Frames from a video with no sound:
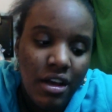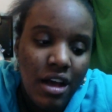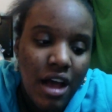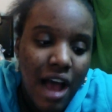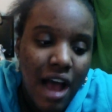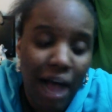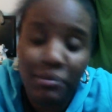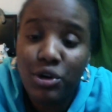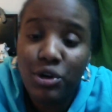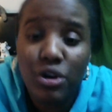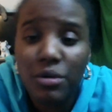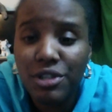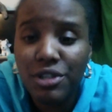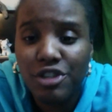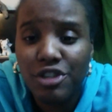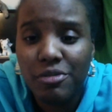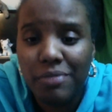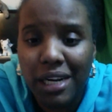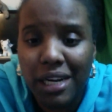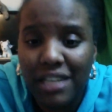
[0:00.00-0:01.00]
I'm cool with
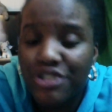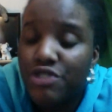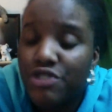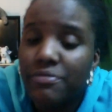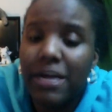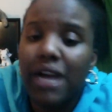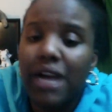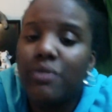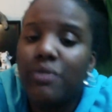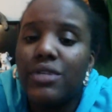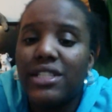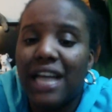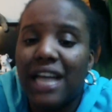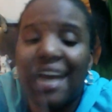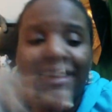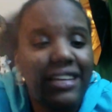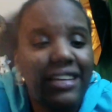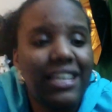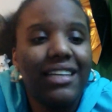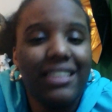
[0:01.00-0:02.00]
Superman. Superman was, I
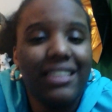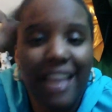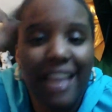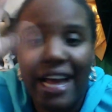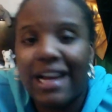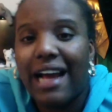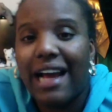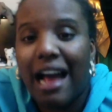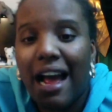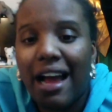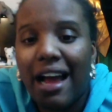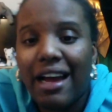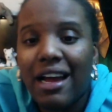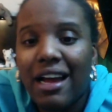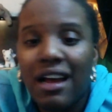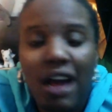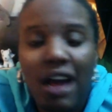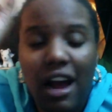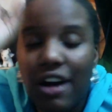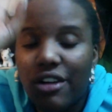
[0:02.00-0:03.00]
think that guy,
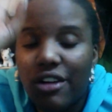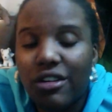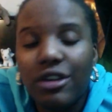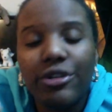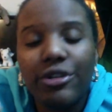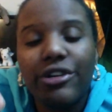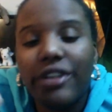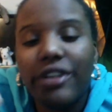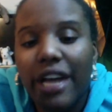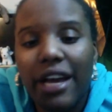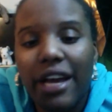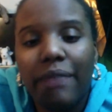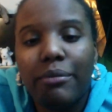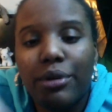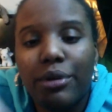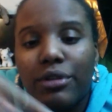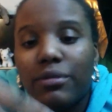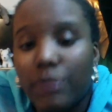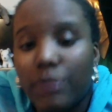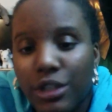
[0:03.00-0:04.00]
I don't know your name,
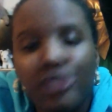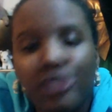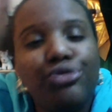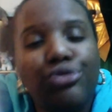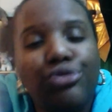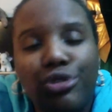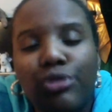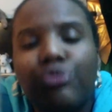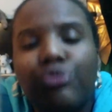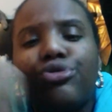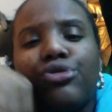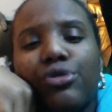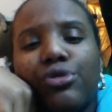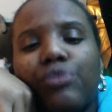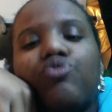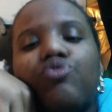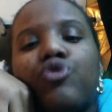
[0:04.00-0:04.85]
boo, but you cute too.